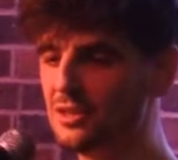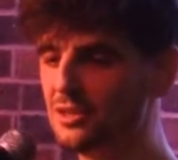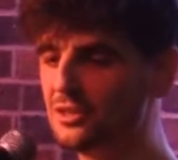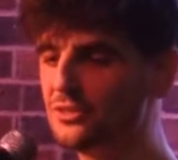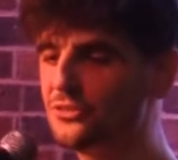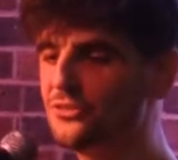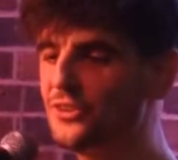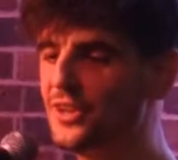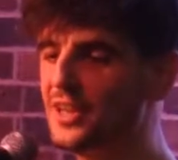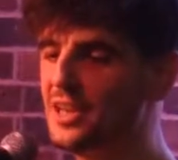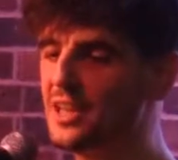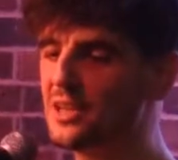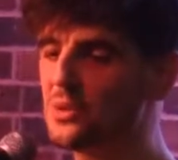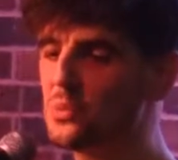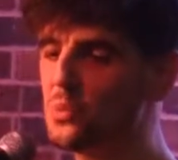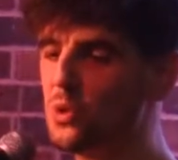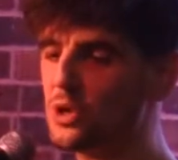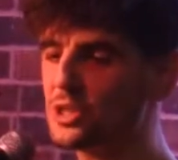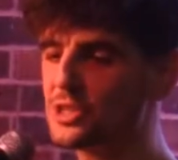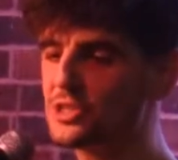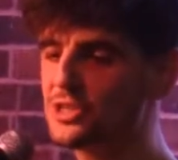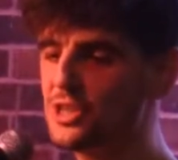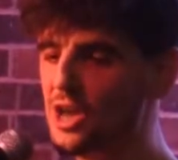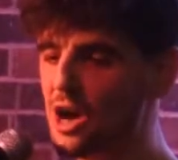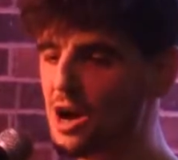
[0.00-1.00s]
Feeling
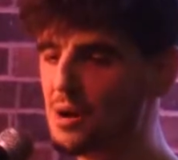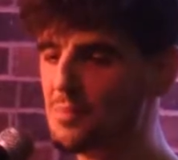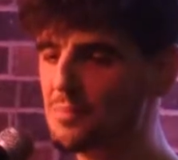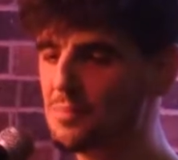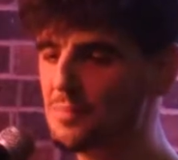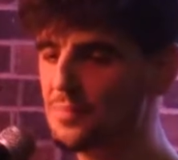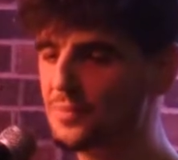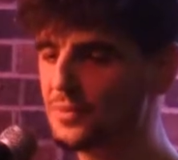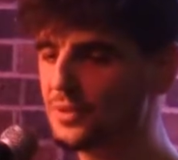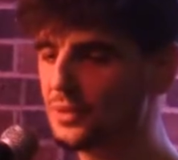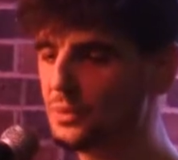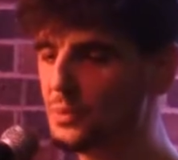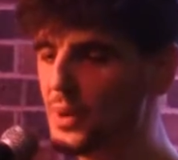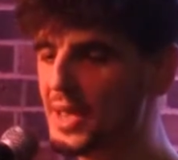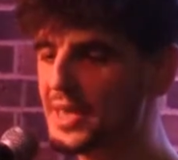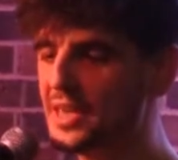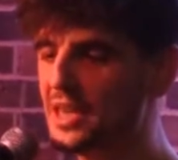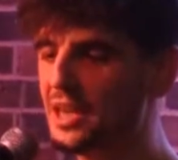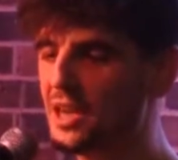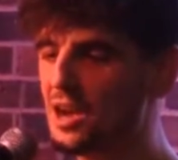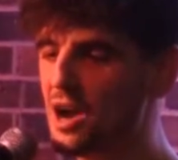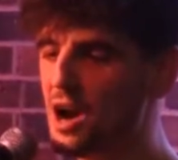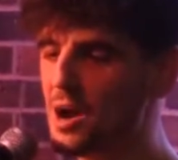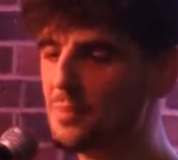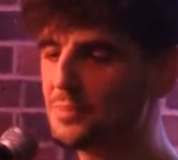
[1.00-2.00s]
washed up,
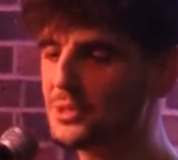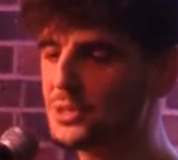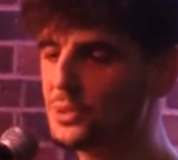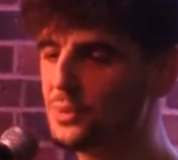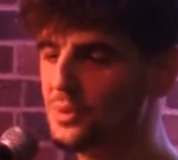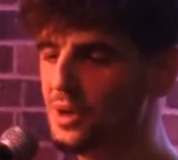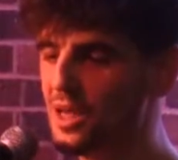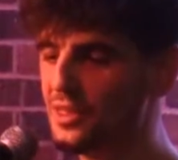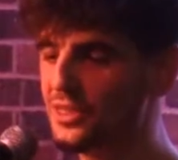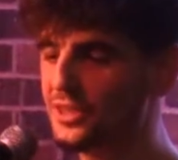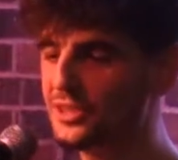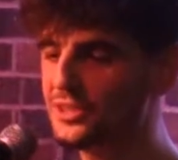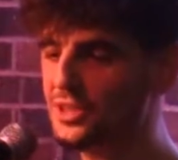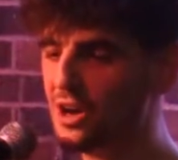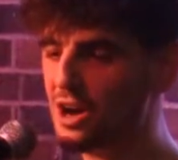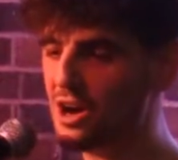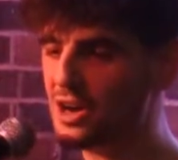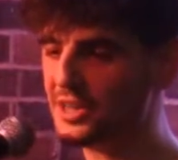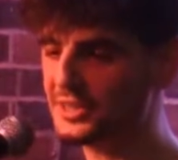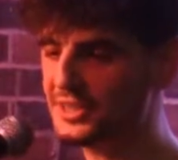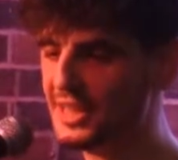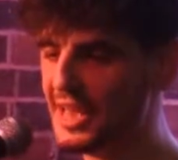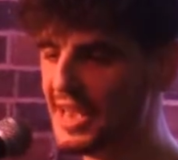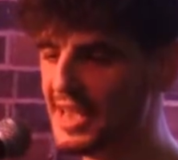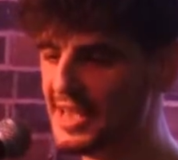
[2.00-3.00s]
waking up to another
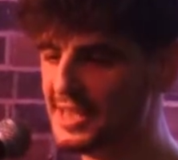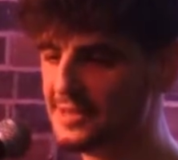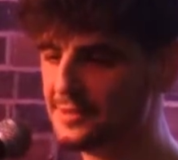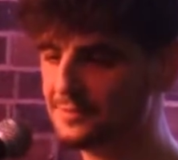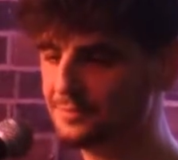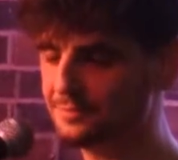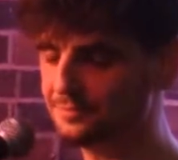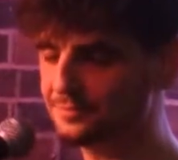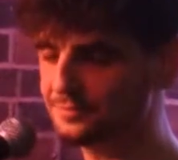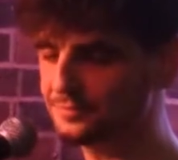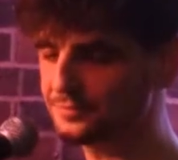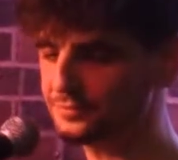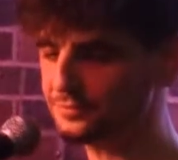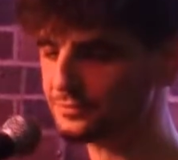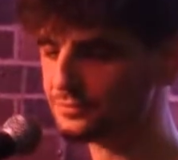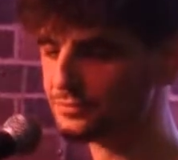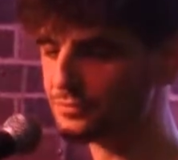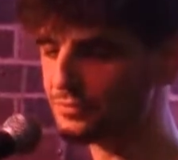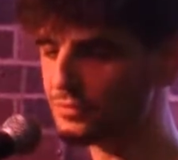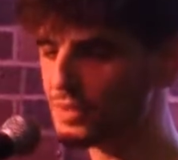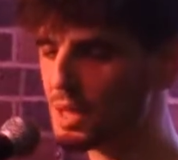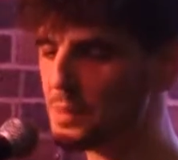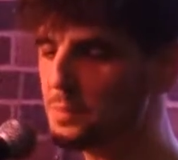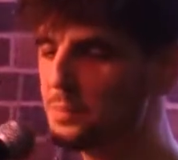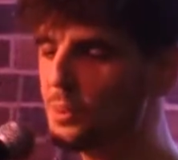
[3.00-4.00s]
dark day.
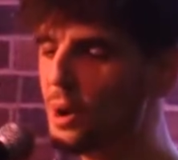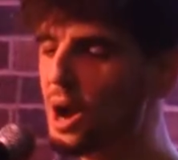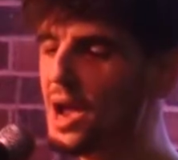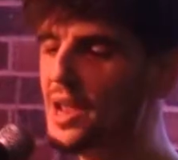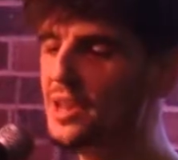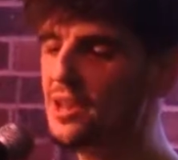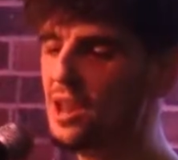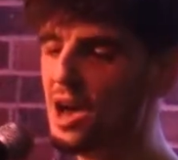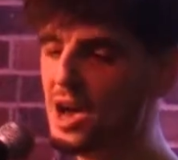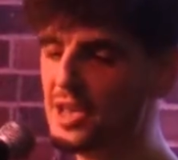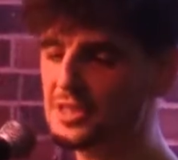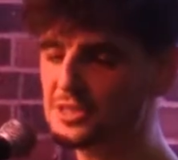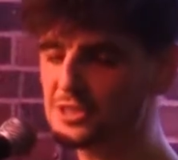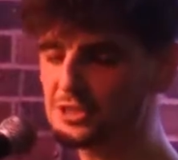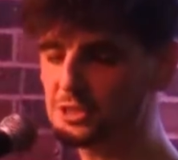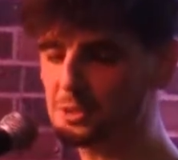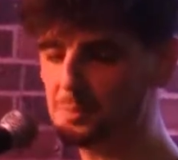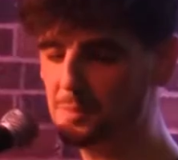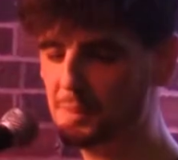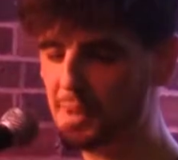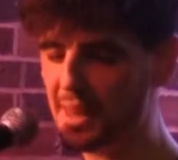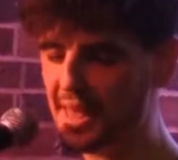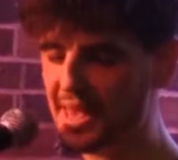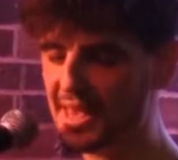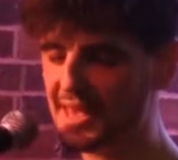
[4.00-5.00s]
Bright nights
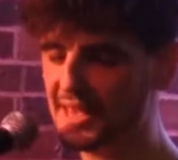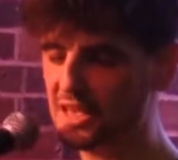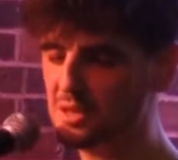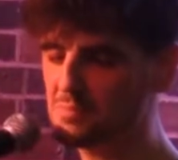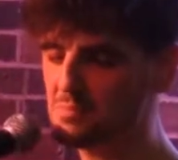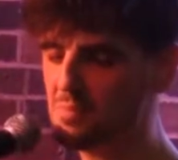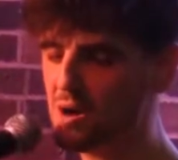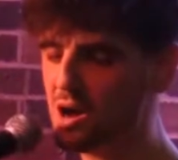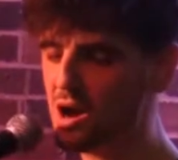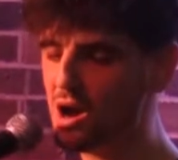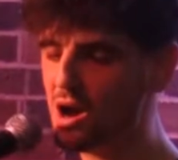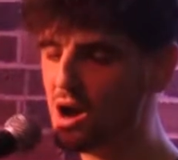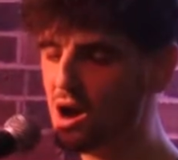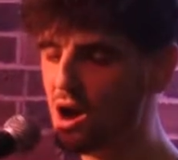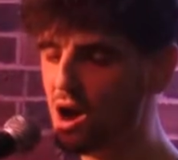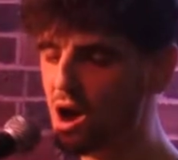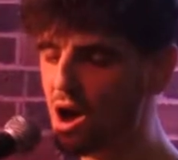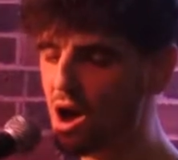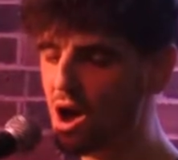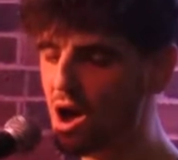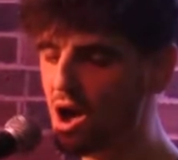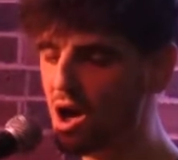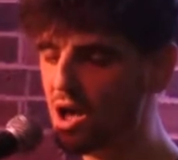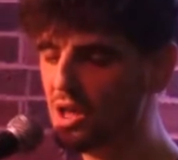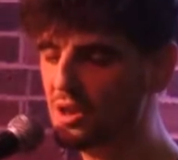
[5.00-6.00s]
still playing in my
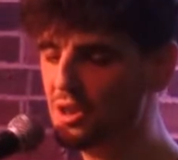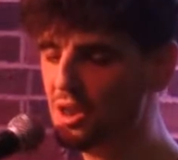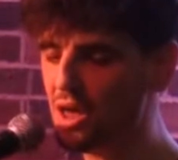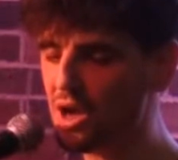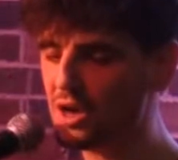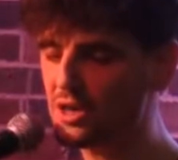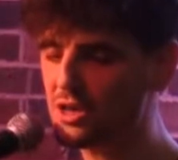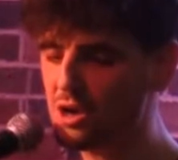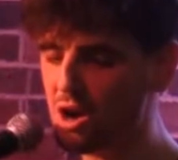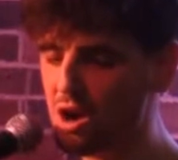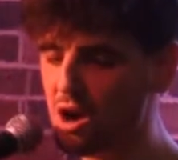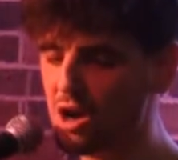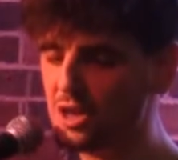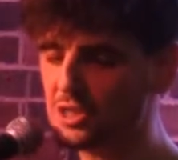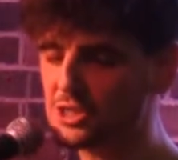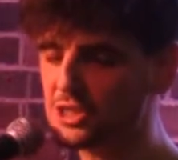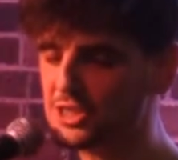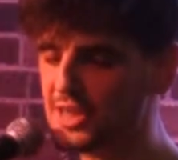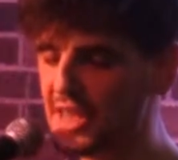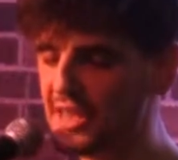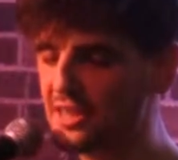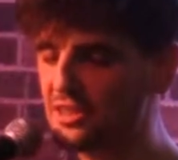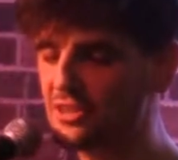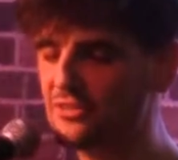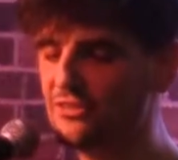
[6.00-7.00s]
heart, and I can't
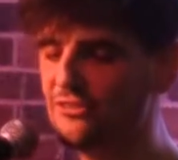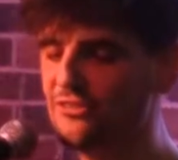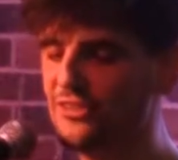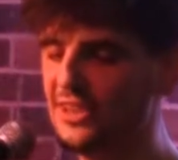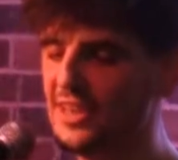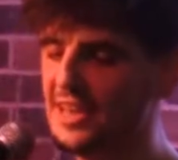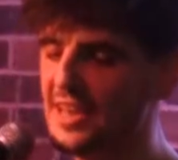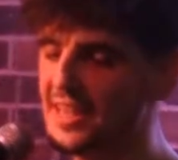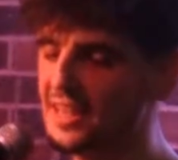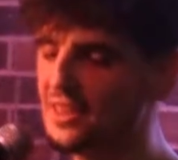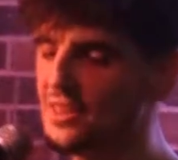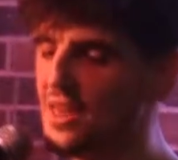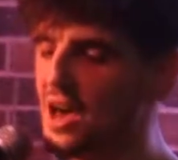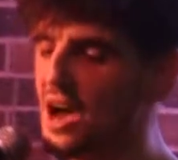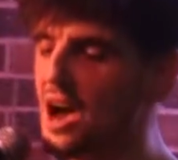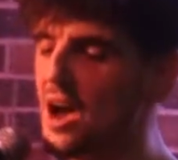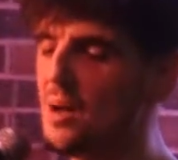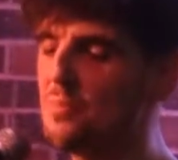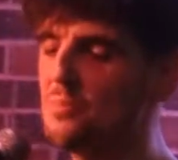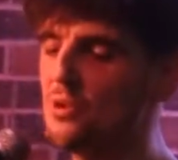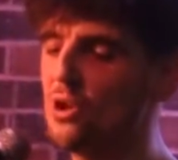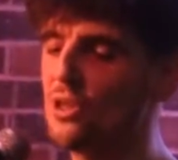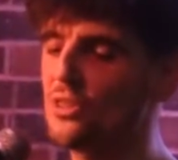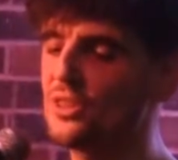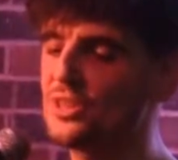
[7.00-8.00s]
shake the feeling that
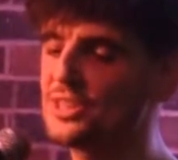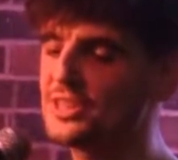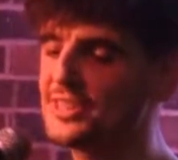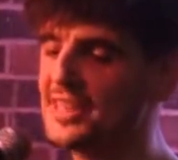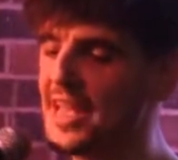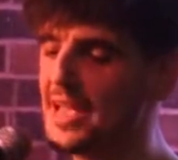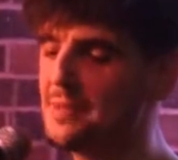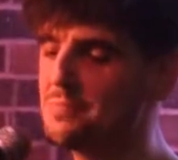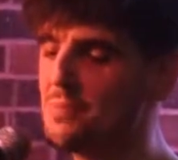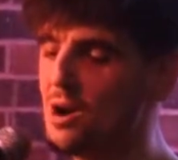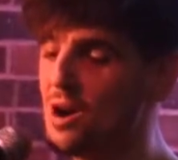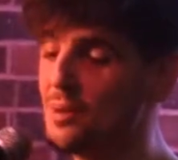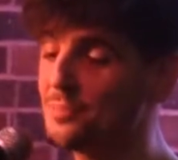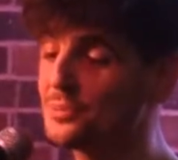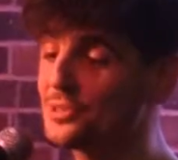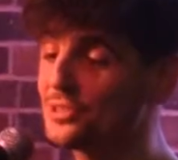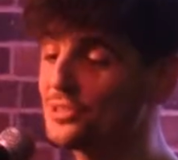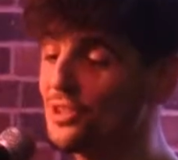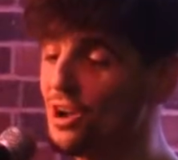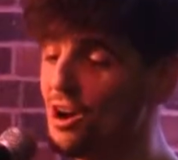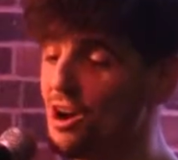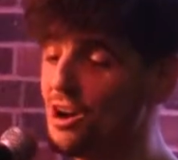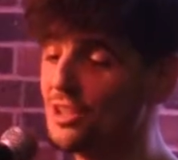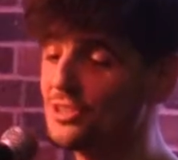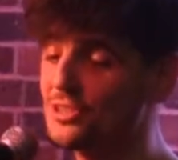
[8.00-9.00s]
I'm not the same
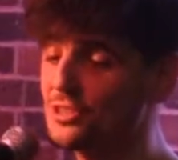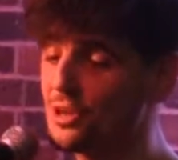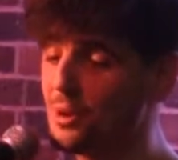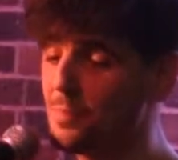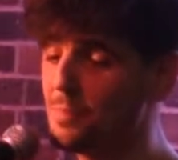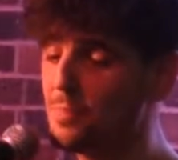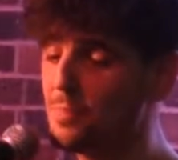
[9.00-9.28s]
upstart to